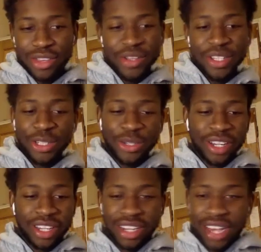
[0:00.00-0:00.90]
you
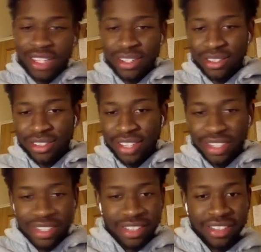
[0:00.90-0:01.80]
enjoy, that you like to do, that
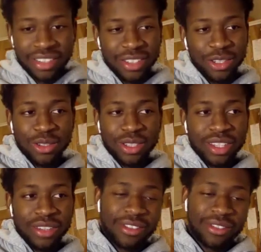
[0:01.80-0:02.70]
you can use
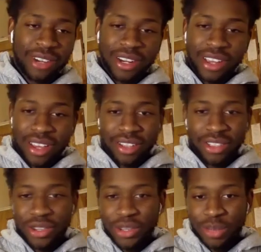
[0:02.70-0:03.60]
to uh,
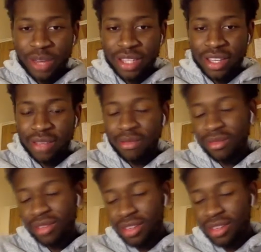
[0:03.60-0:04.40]
during your spare time.